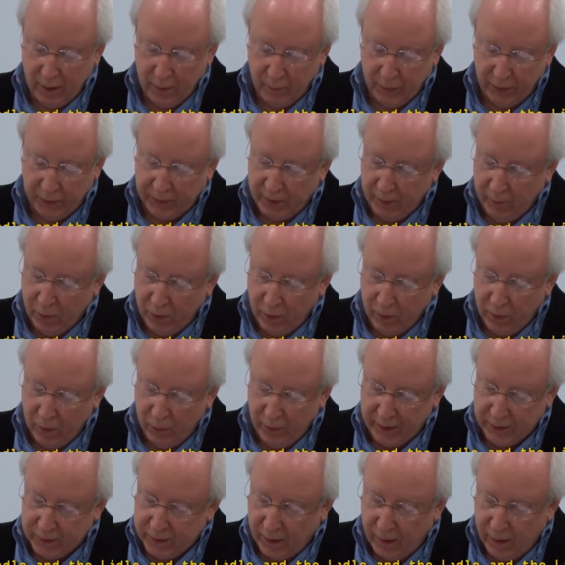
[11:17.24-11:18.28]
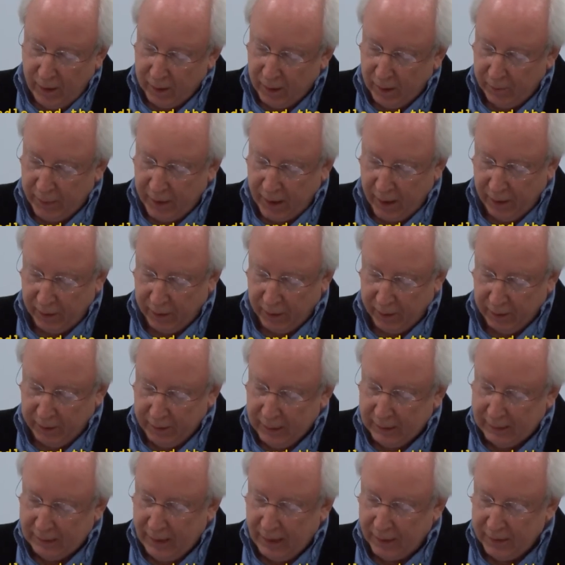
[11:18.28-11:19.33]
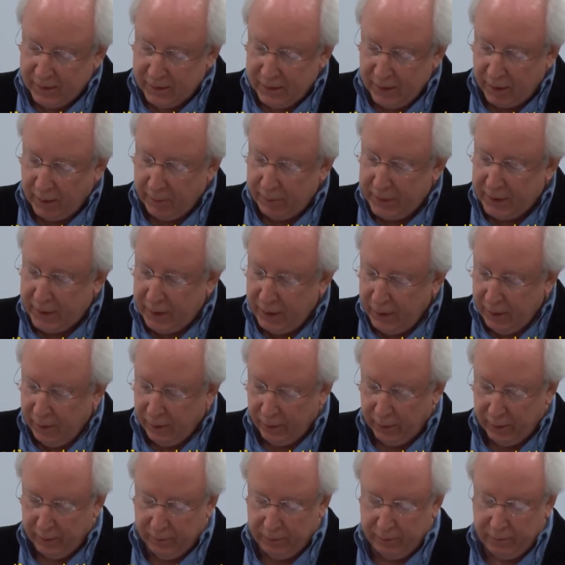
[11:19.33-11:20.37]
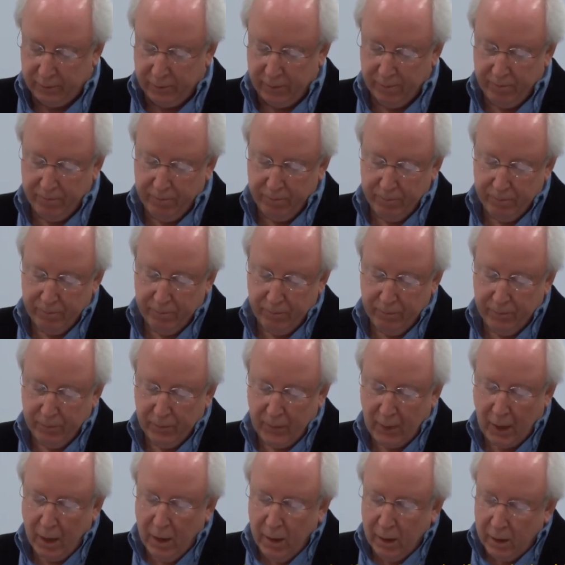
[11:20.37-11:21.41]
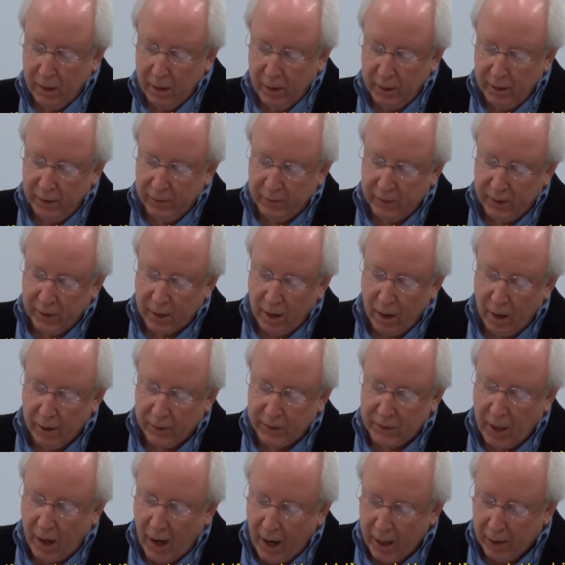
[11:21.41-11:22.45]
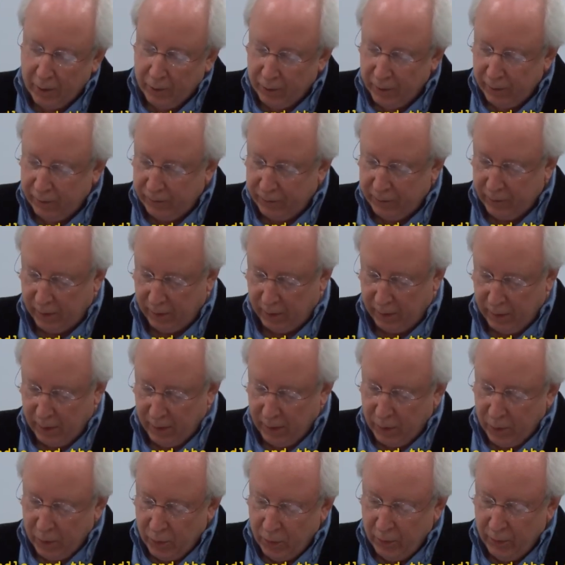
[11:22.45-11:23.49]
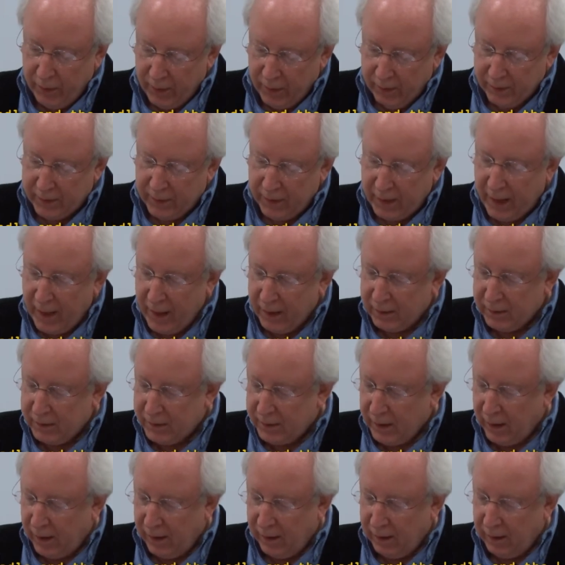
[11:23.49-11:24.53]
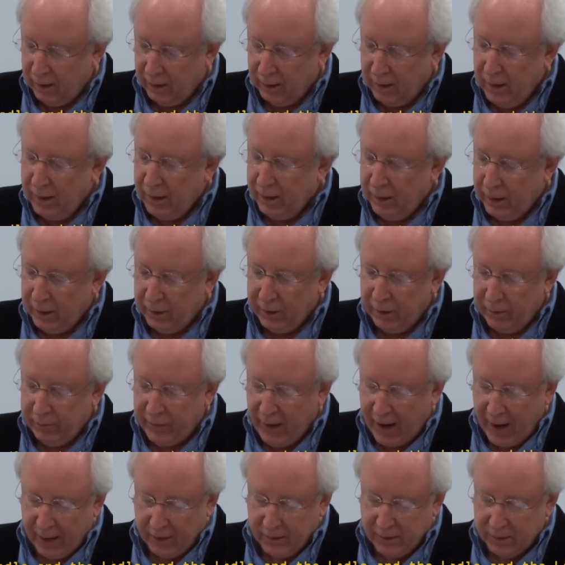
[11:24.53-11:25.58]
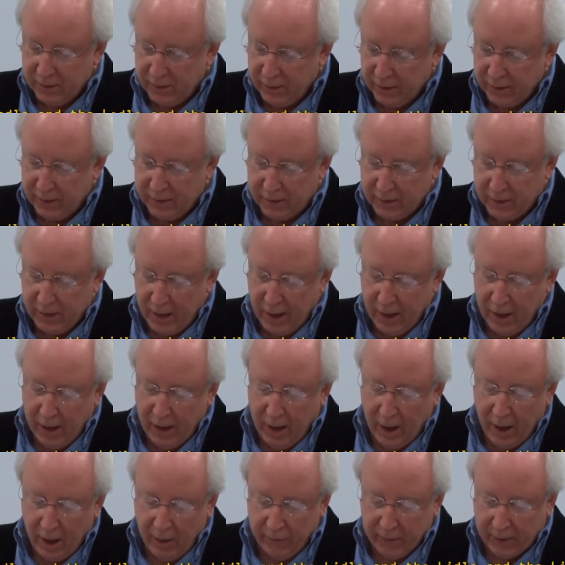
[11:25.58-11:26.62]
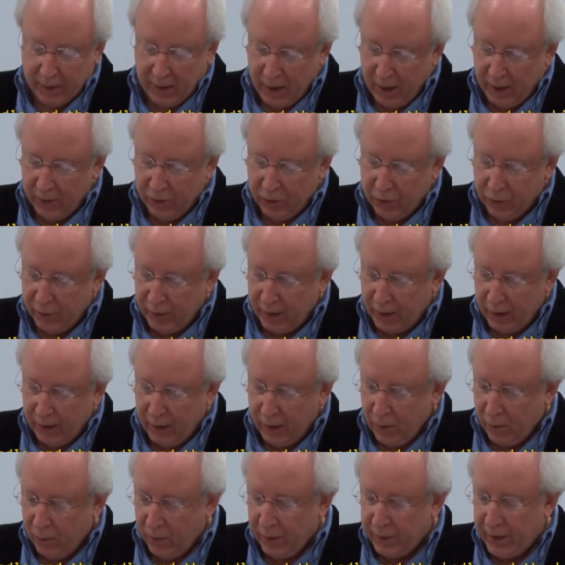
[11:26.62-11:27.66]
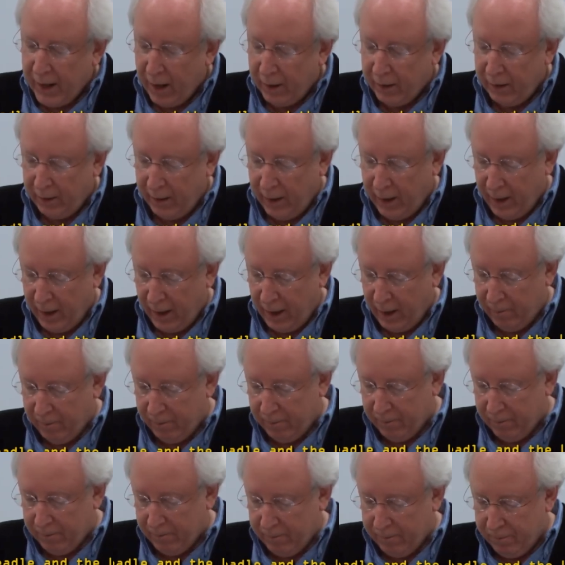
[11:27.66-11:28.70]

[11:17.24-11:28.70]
But the more we talk about it, the less it appears. It is the cartographer who is in exile in the vastness of a country without a name.